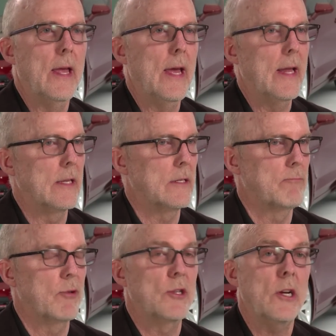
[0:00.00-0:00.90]
and
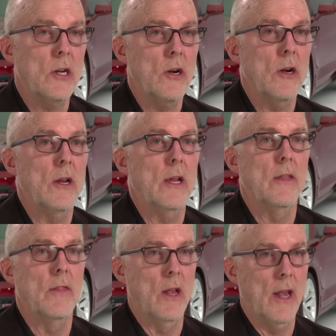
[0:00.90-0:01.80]
particularly
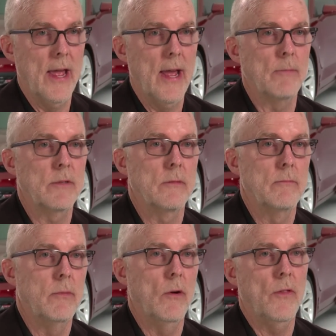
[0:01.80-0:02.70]
in the lamps,
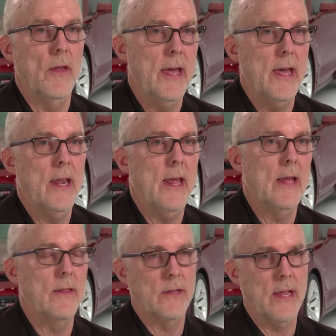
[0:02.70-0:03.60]
both the head
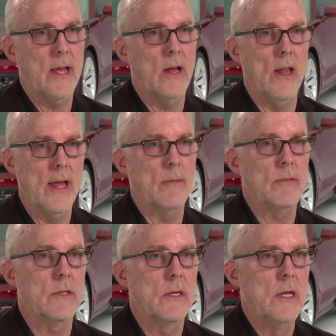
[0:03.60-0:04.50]
and the tail
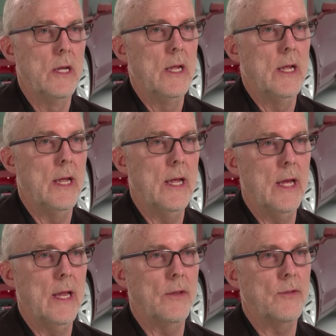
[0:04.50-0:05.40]
lamps.
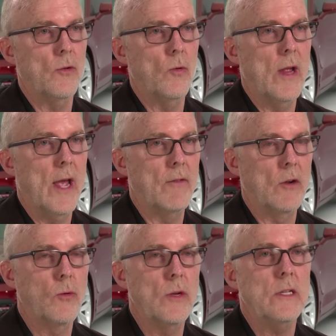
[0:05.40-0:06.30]
And so we have
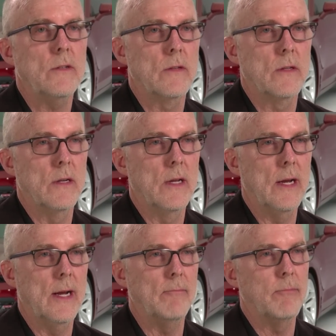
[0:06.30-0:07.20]
increased
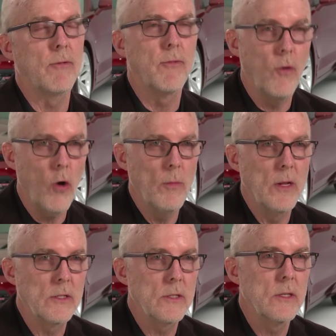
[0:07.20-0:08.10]
uh,
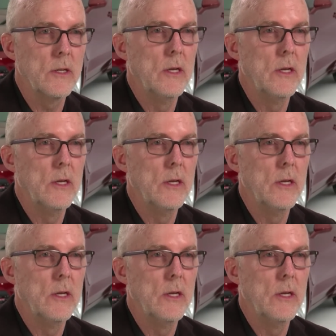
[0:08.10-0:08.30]
performance,